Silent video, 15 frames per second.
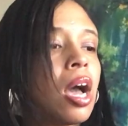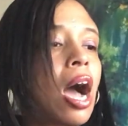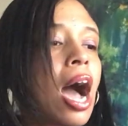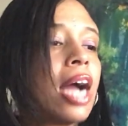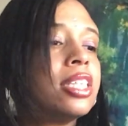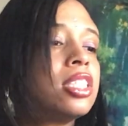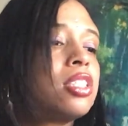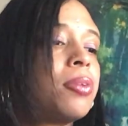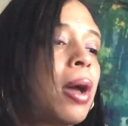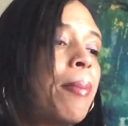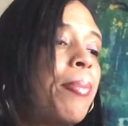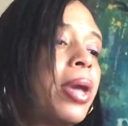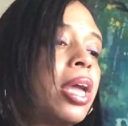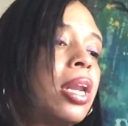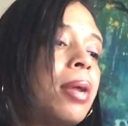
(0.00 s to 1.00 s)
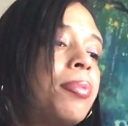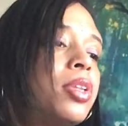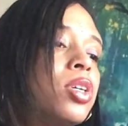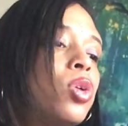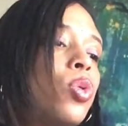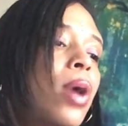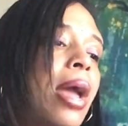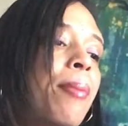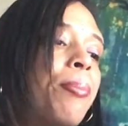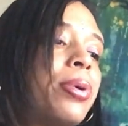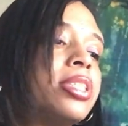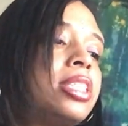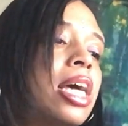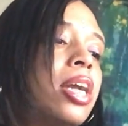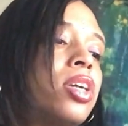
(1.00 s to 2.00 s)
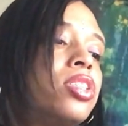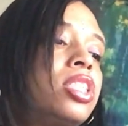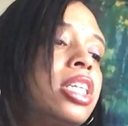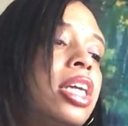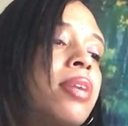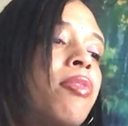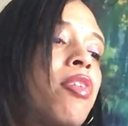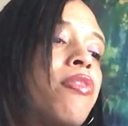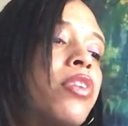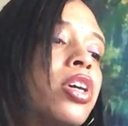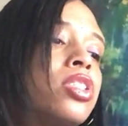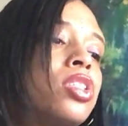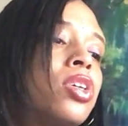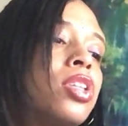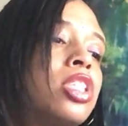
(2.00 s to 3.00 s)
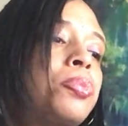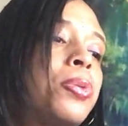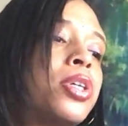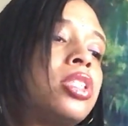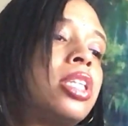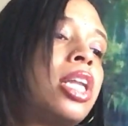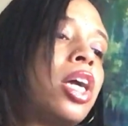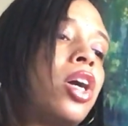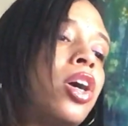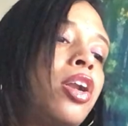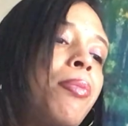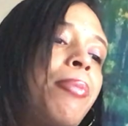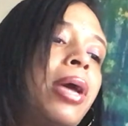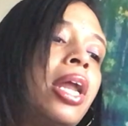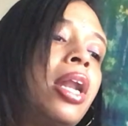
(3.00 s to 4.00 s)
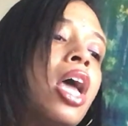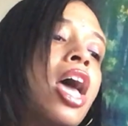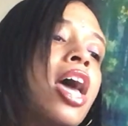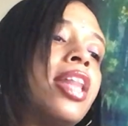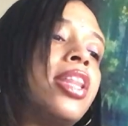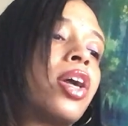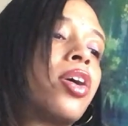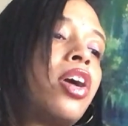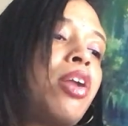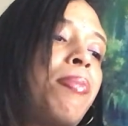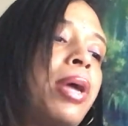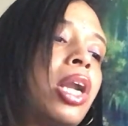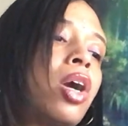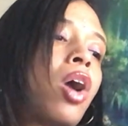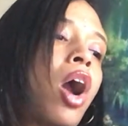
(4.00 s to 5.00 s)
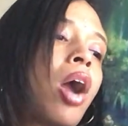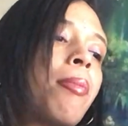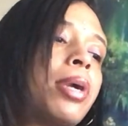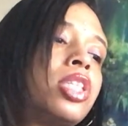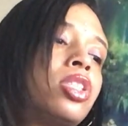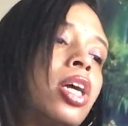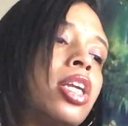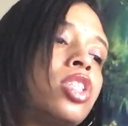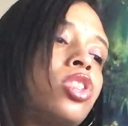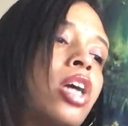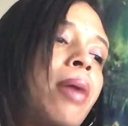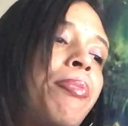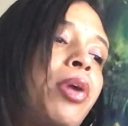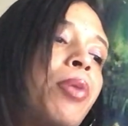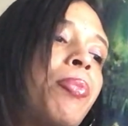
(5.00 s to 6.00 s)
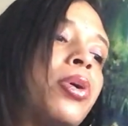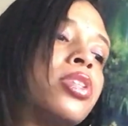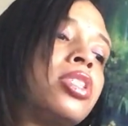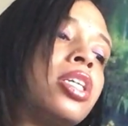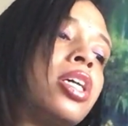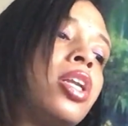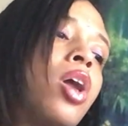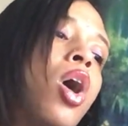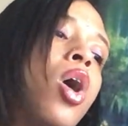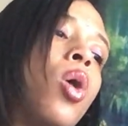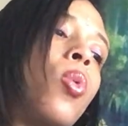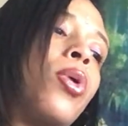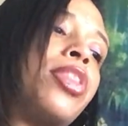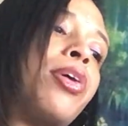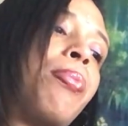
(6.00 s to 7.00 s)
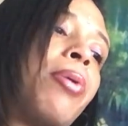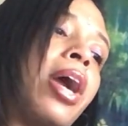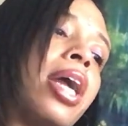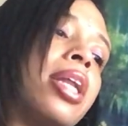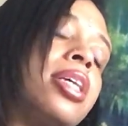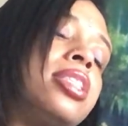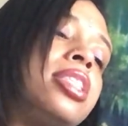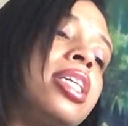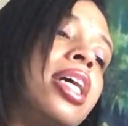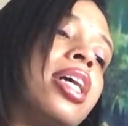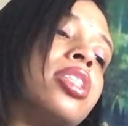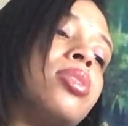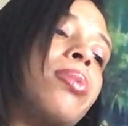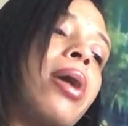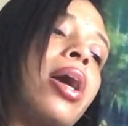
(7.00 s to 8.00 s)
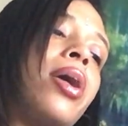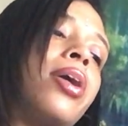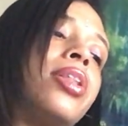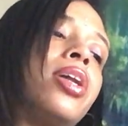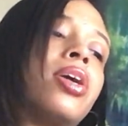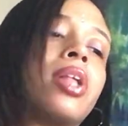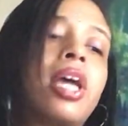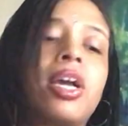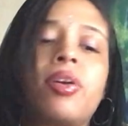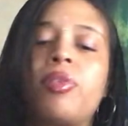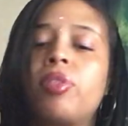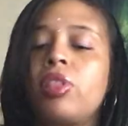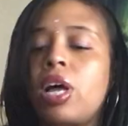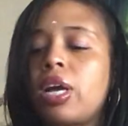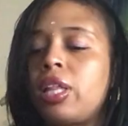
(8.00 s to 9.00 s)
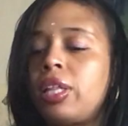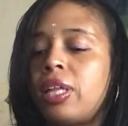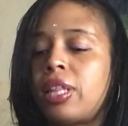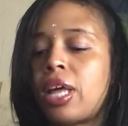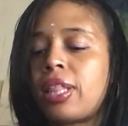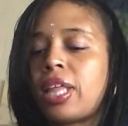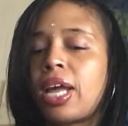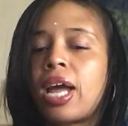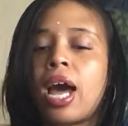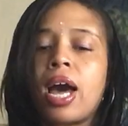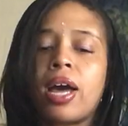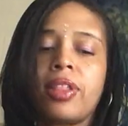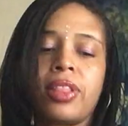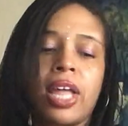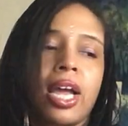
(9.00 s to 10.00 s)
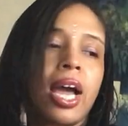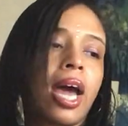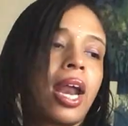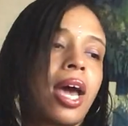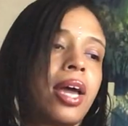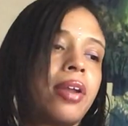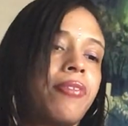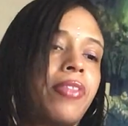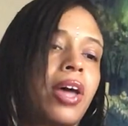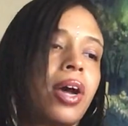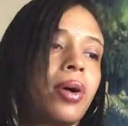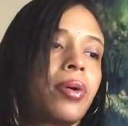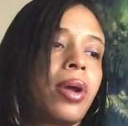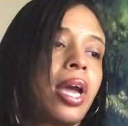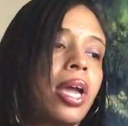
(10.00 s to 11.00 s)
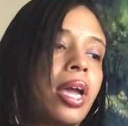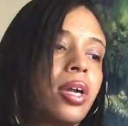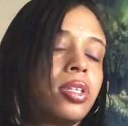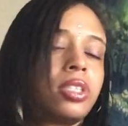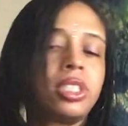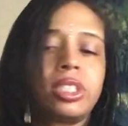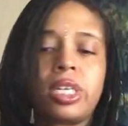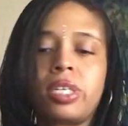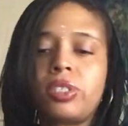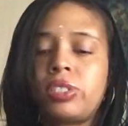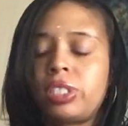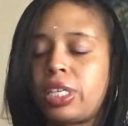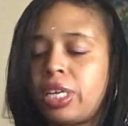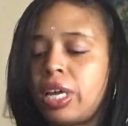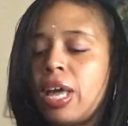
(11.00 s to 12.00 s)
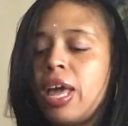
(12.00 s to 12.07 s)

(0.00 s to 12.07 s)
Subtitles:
I'm picking up the Empress energy in reverse. So this person, there could have been a karmic trying to trap your person with the pregnancy as well. And they're like, luckily that they got out of that. Okay. Energy's energy.